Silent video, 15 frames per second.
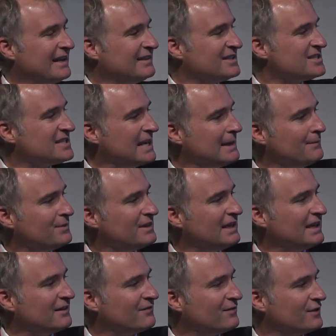And the same
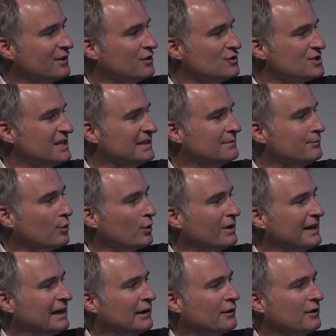thing for those
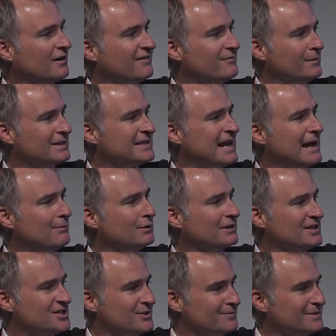inborn error of
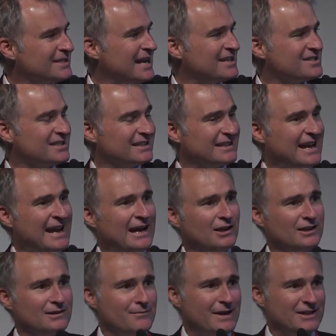metabolism testing that
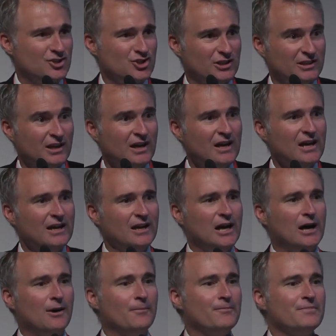Helen mentioned
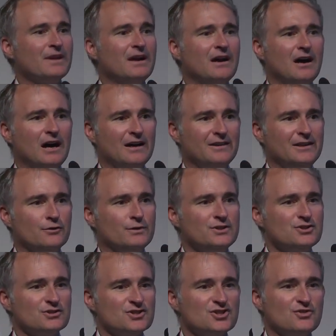on the
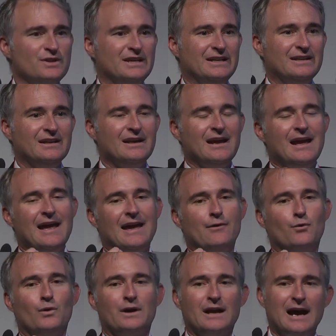original screen.
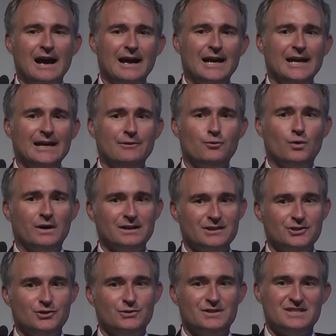And what I want to
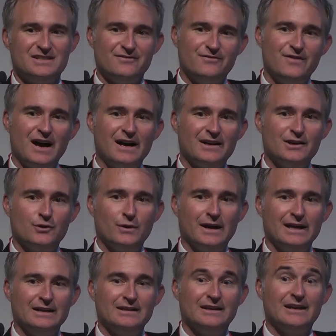do is
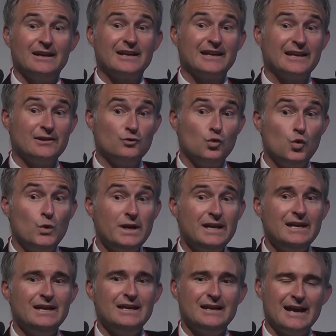evaluate, can
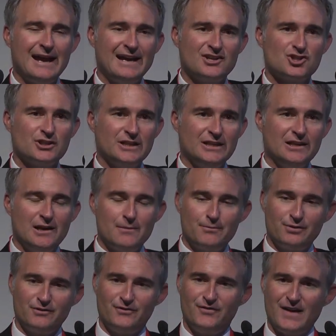we actually
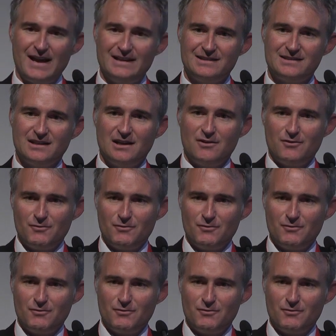prevent